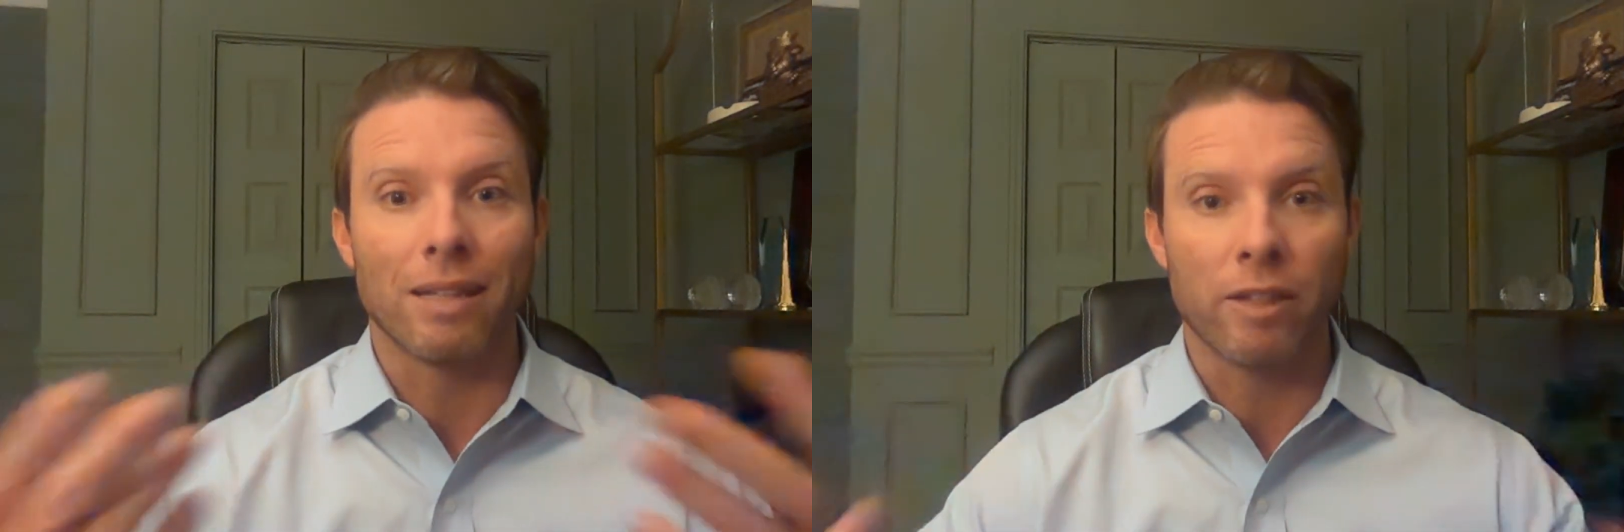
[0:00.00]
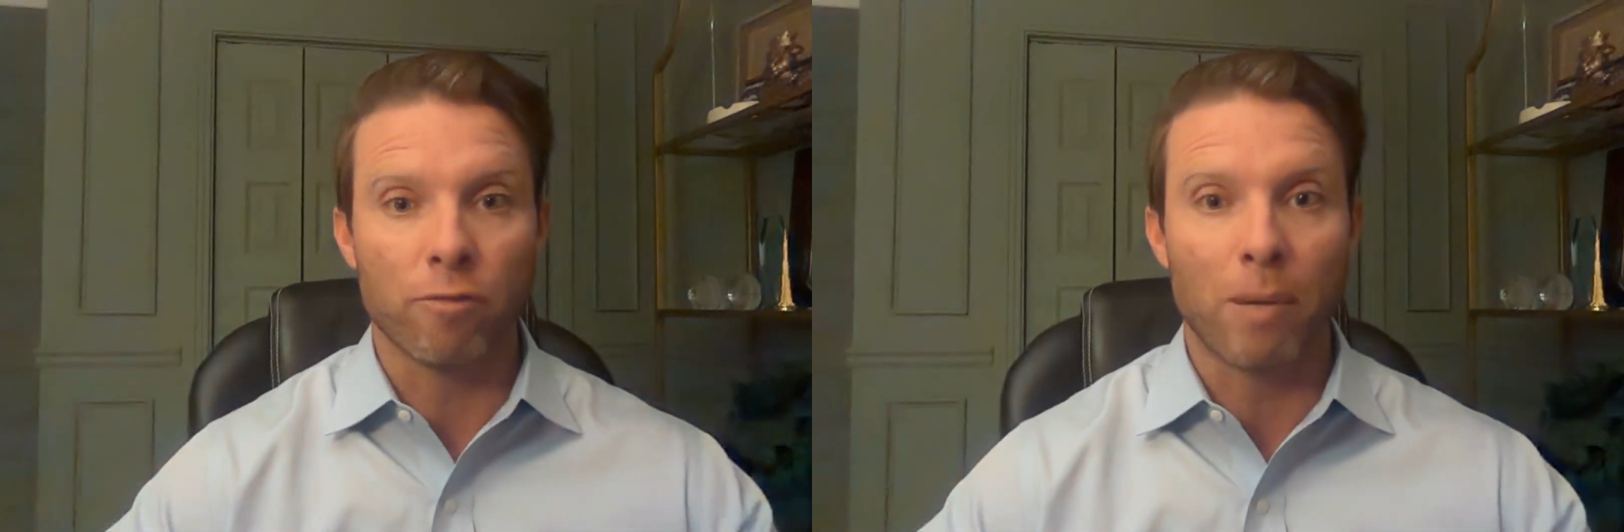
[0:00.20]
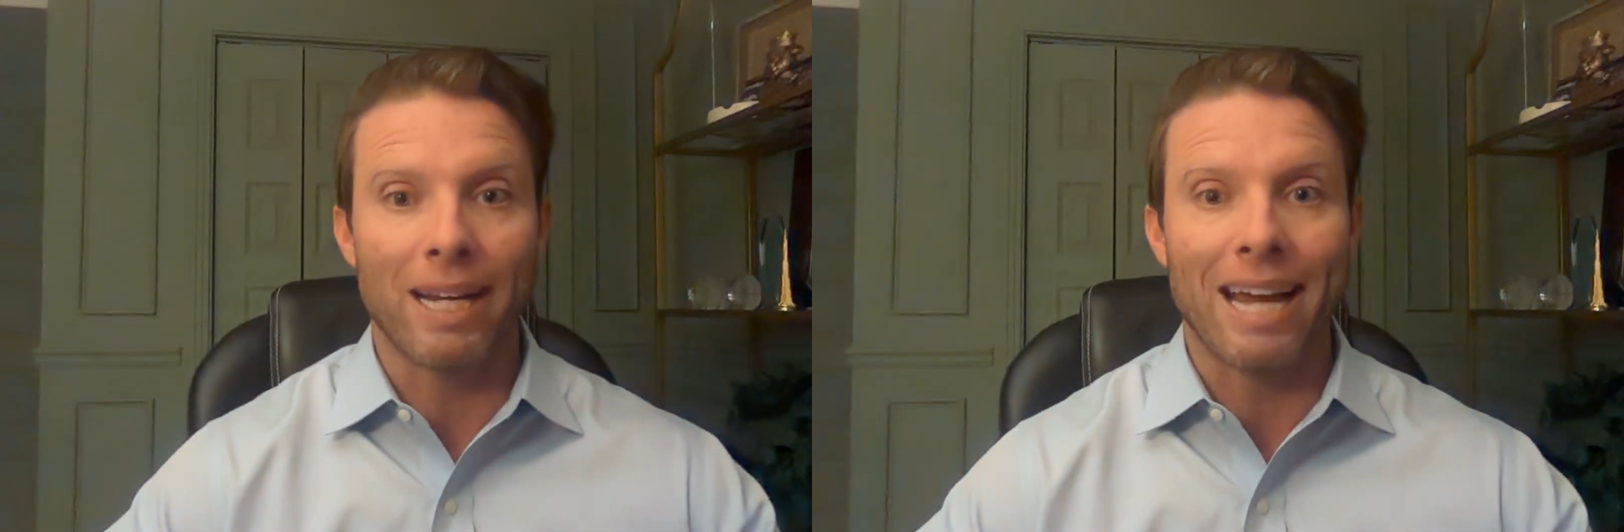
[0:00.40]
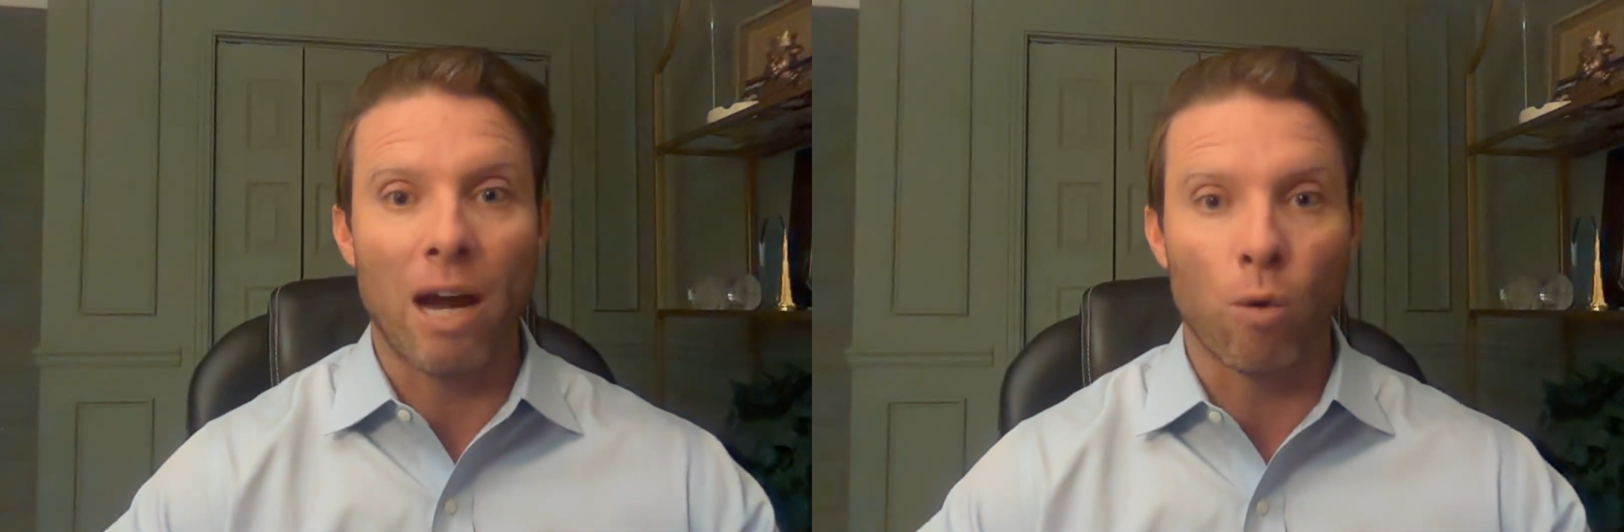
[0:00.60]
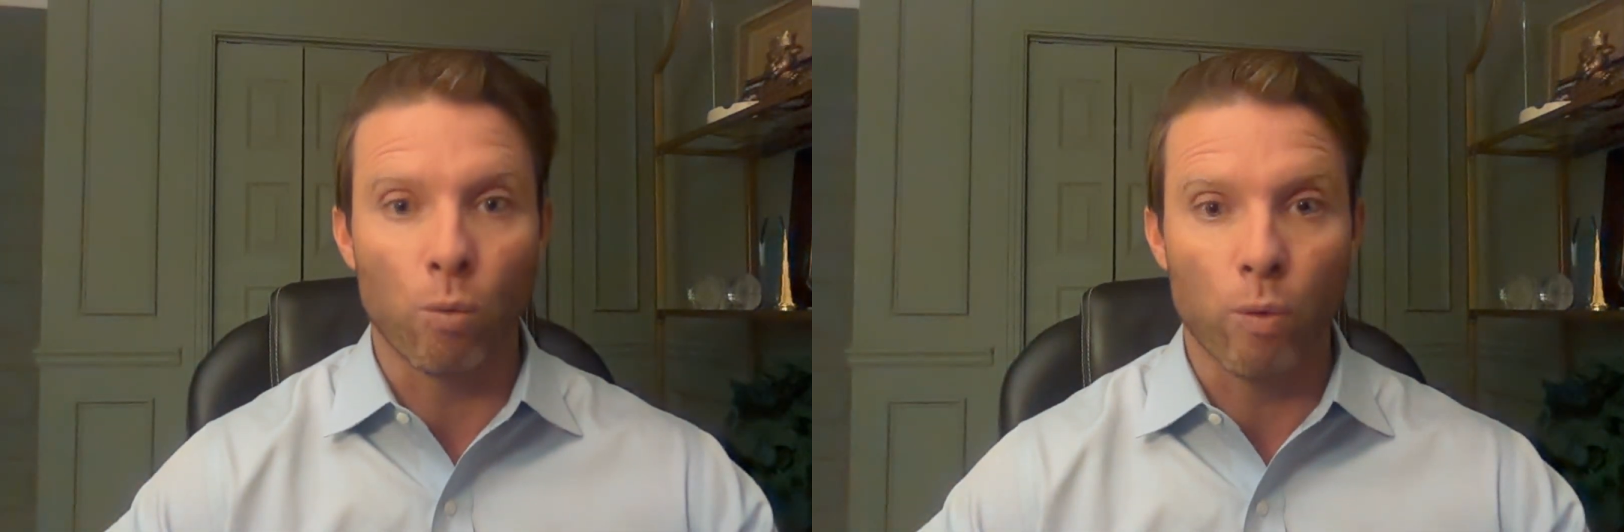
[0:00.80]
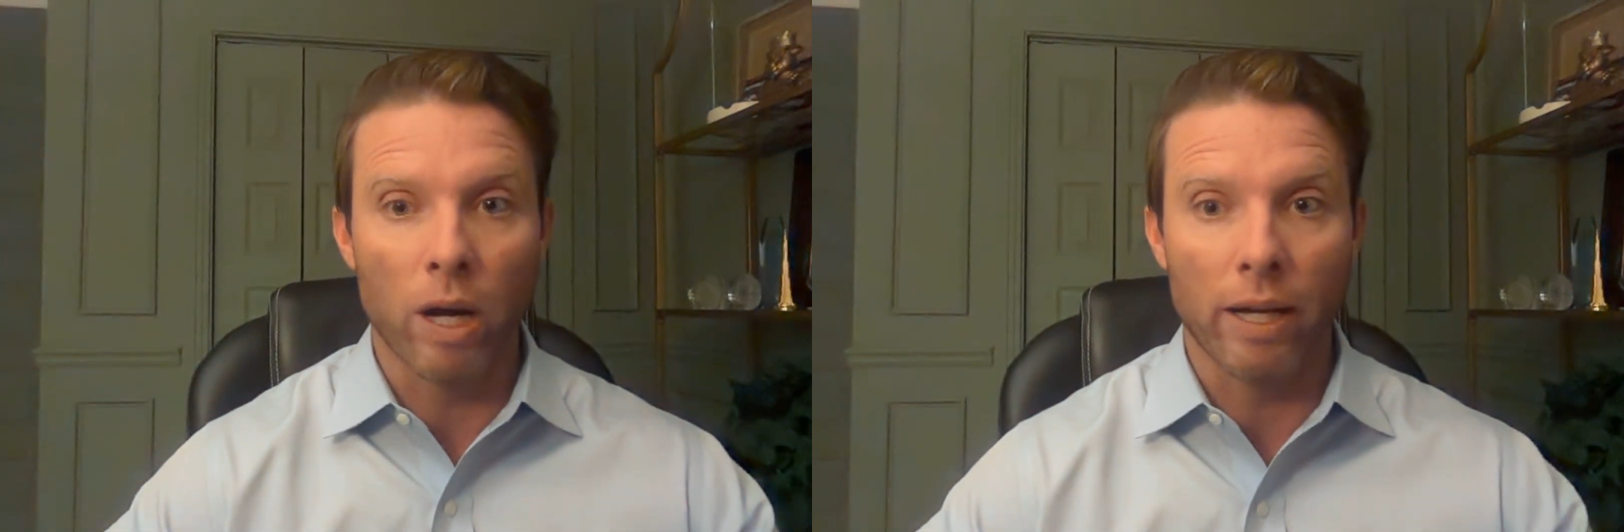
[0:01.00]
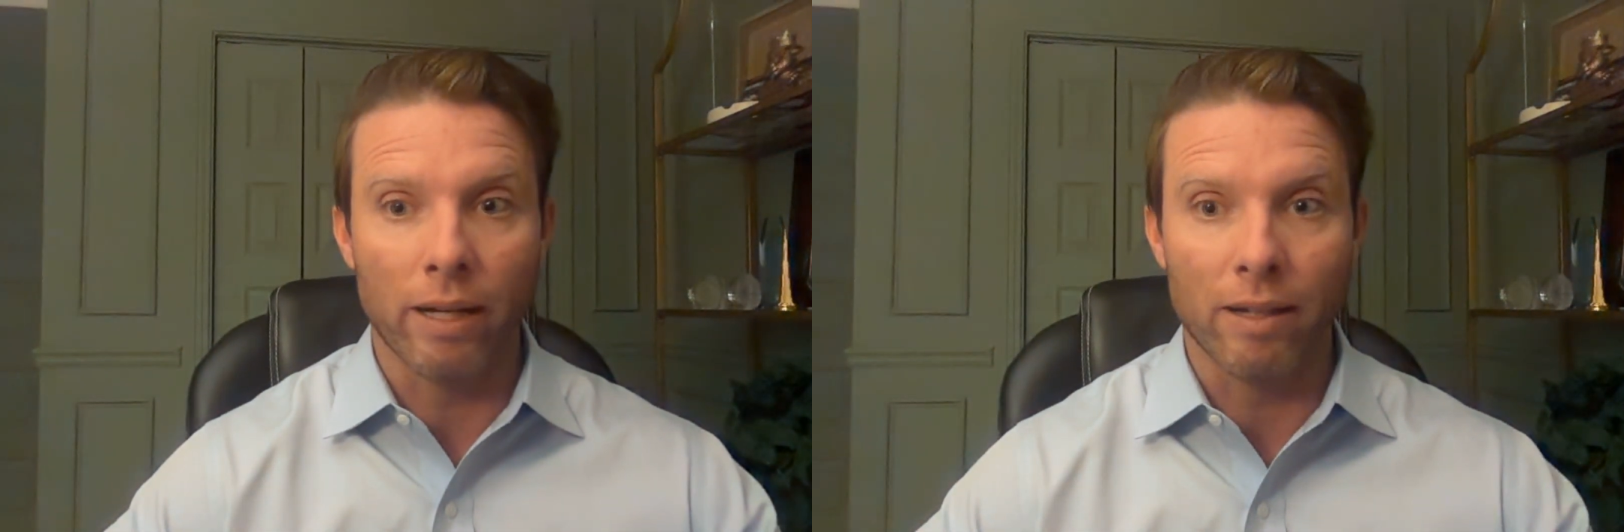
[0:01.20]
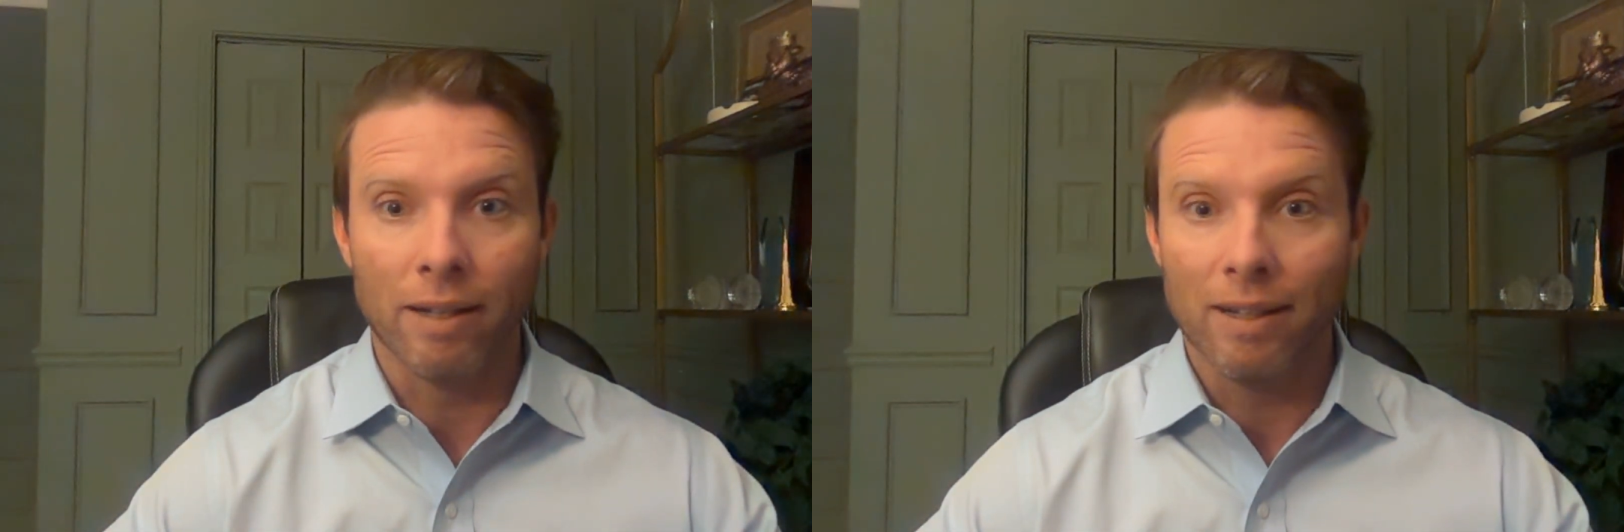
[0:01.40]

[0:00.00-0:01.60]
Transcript: leave money outright,